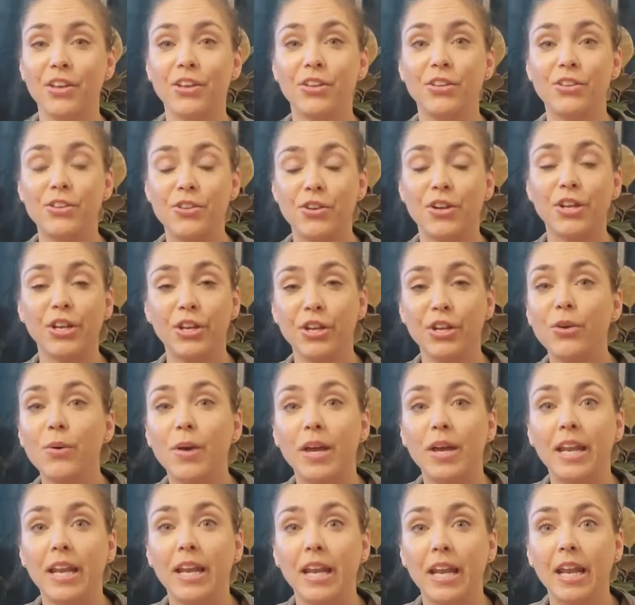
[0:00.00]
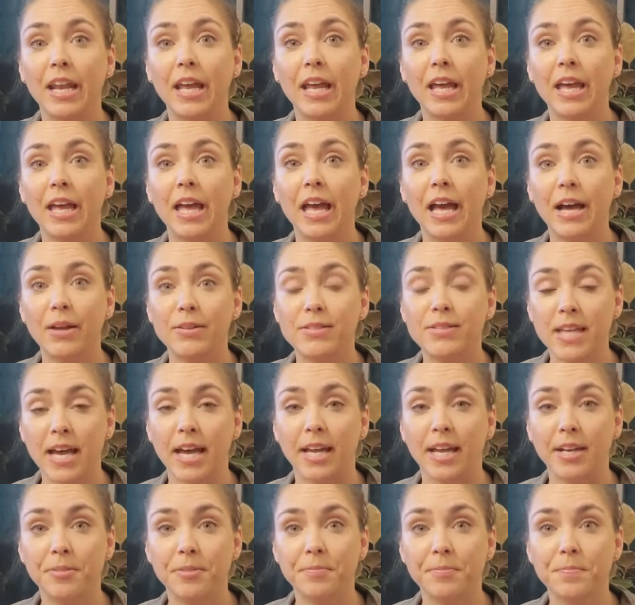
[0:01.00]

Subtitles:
You can do it outside.